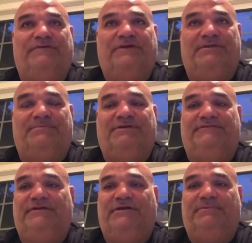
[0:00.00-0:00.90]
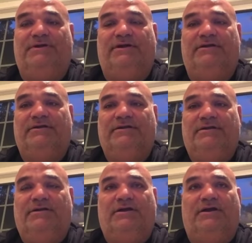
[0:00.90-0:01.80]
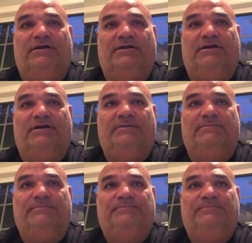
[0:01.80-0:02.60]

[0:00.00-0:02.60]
kind of beefed up our, our, um,